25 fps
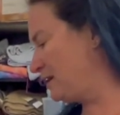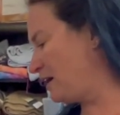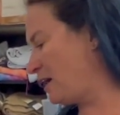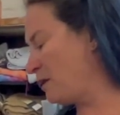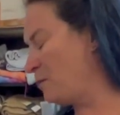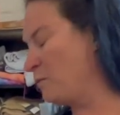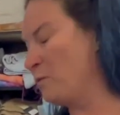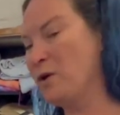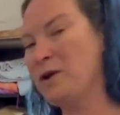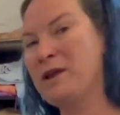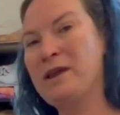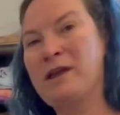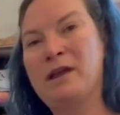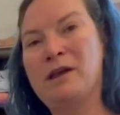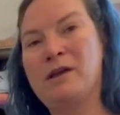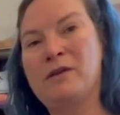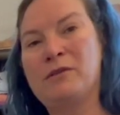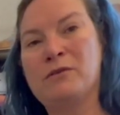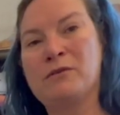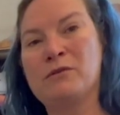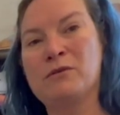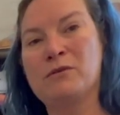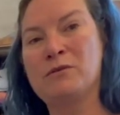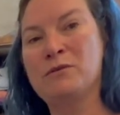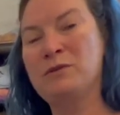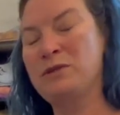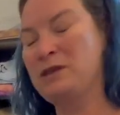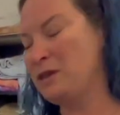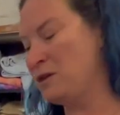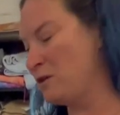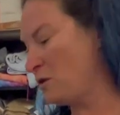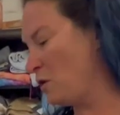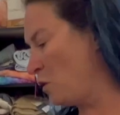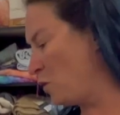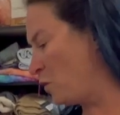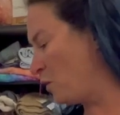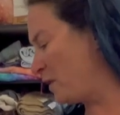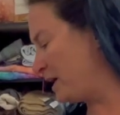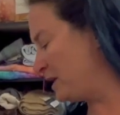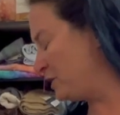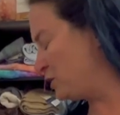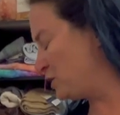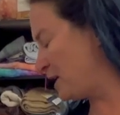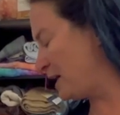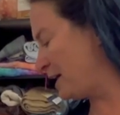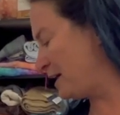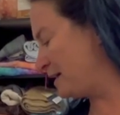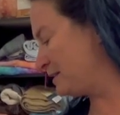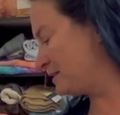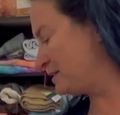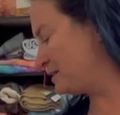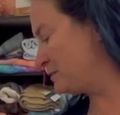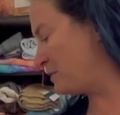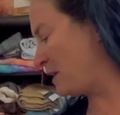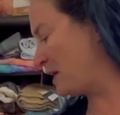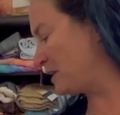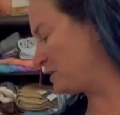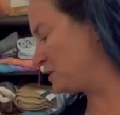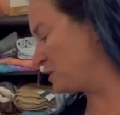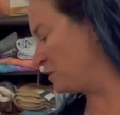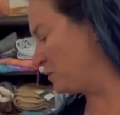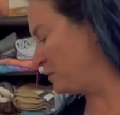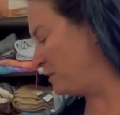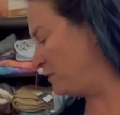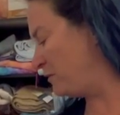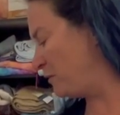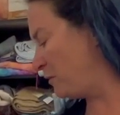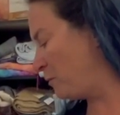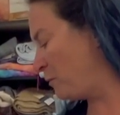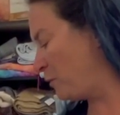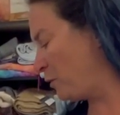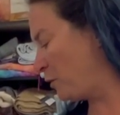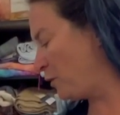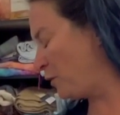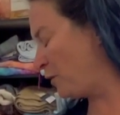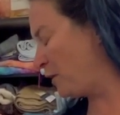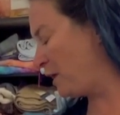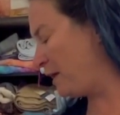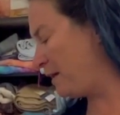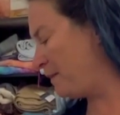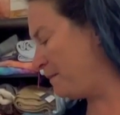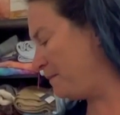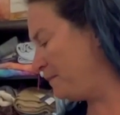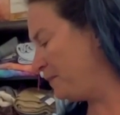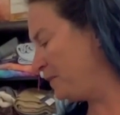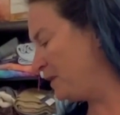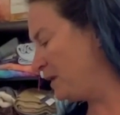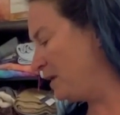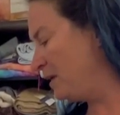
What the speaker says: I'm working through the OHS Master Weaver program.